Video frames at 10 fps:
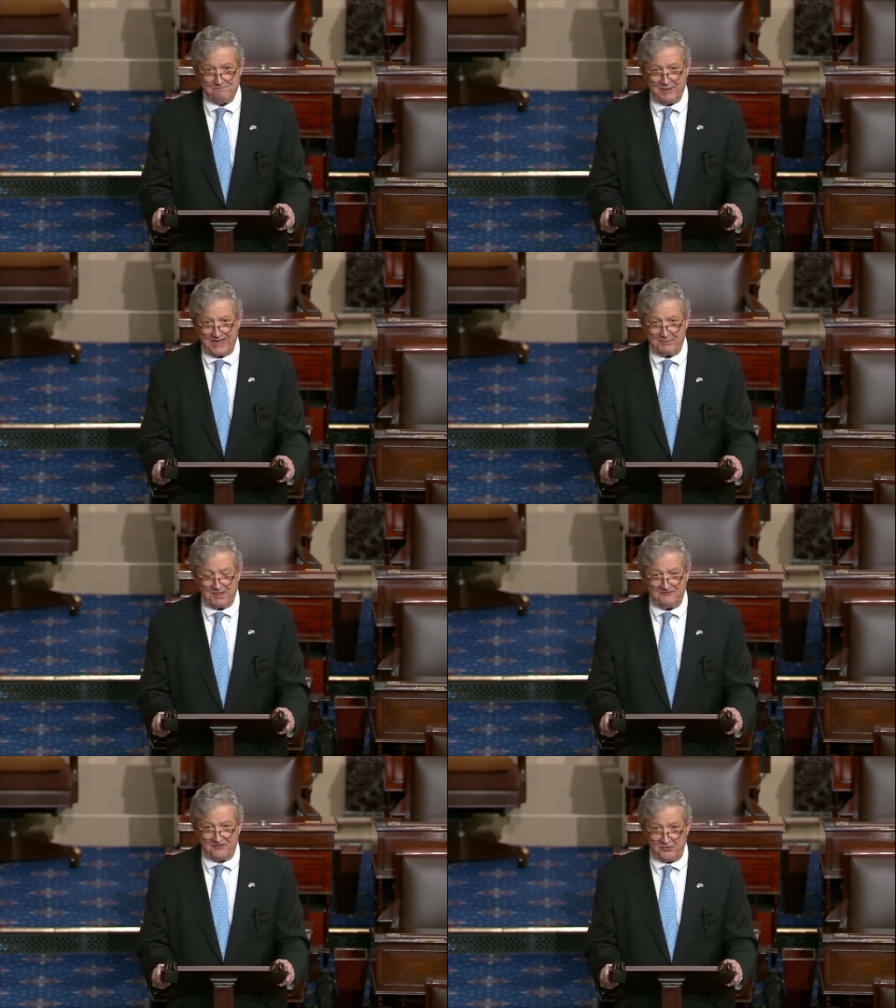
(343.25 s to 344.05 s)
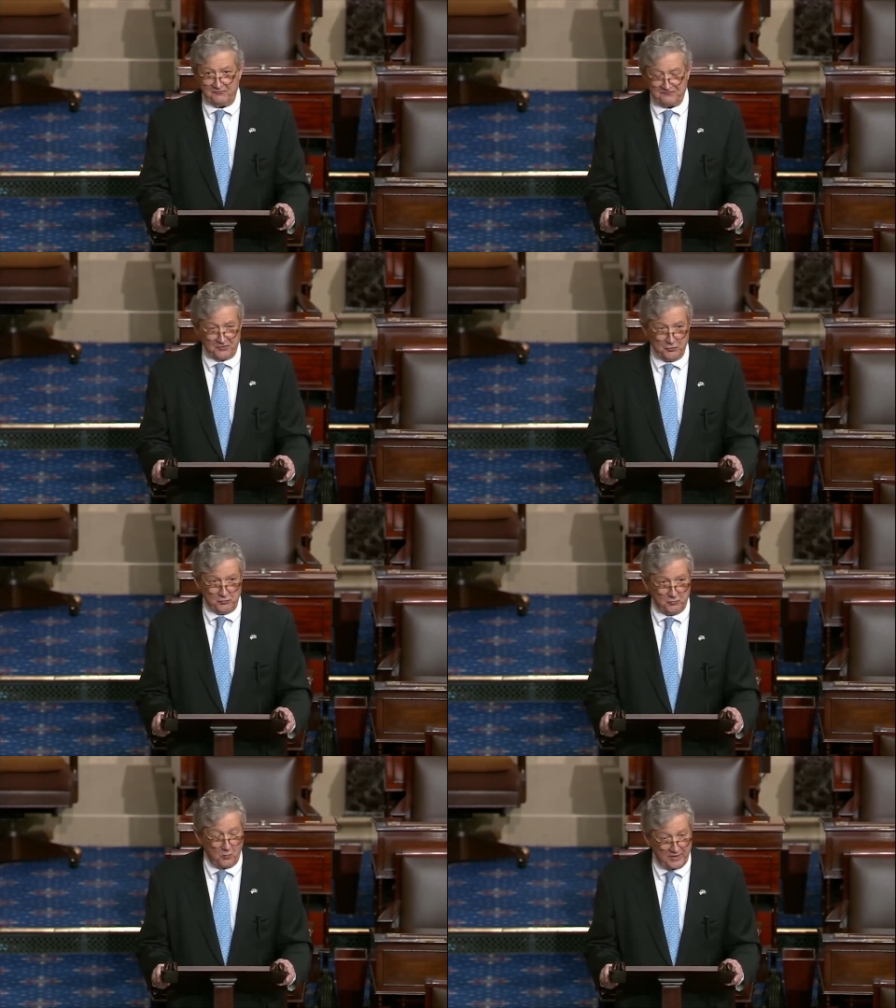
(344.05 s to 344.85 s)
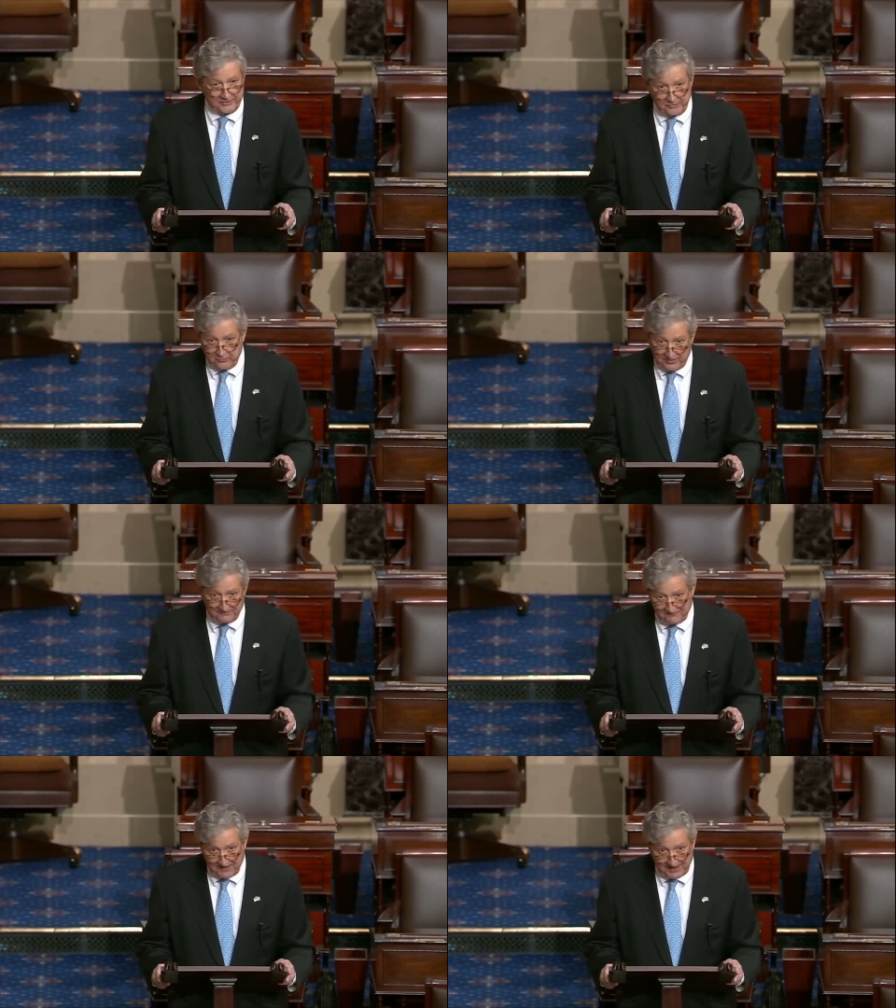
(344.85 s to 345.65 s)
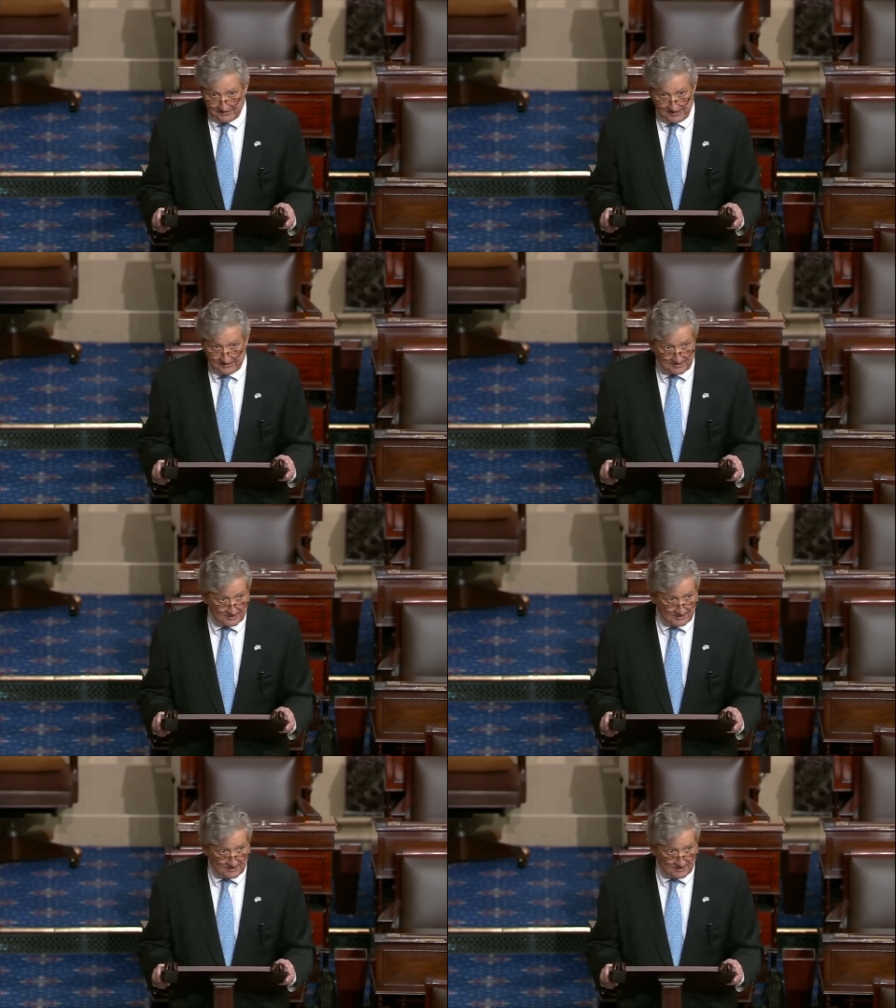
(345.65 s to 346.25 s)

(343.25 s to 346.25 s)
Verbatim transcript: baby food, when you can find it,